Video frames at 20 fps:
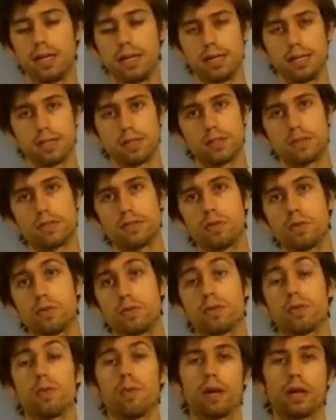is
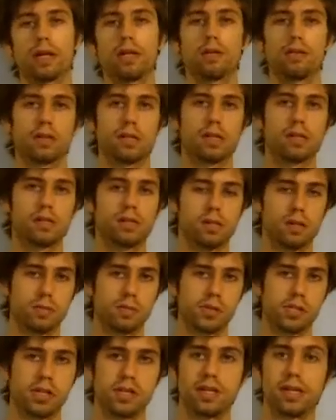through the regular
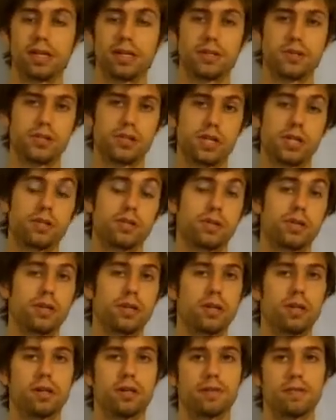consumption and
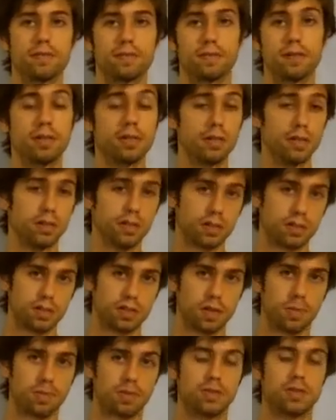ingestion of
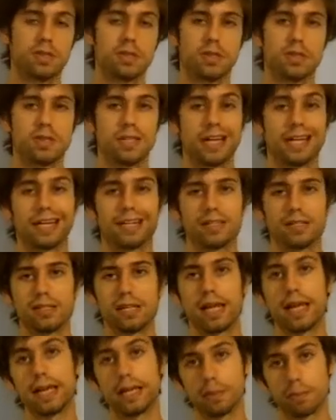substances that
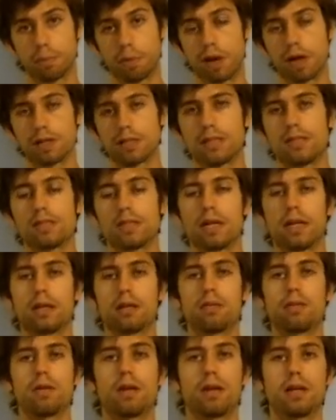contain
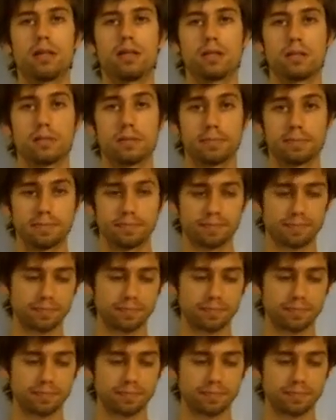polysaccharides.